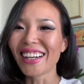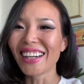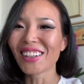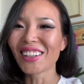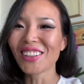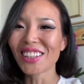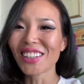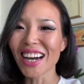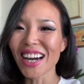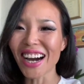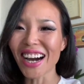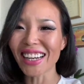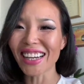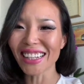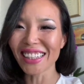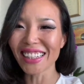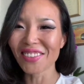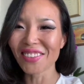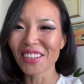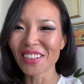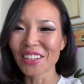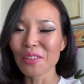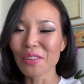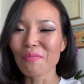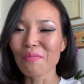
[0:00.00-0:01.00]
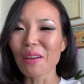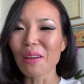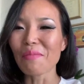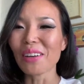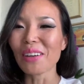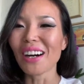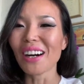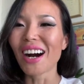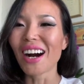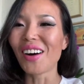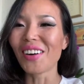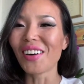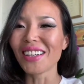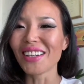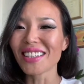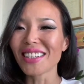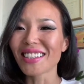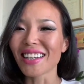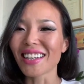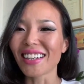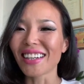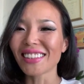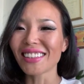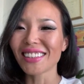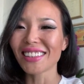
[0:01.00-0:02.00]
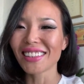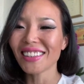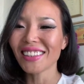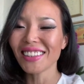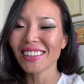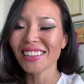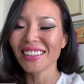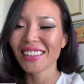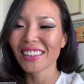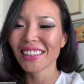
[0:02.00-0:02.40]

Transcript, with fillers: I could hardly even remember how I started.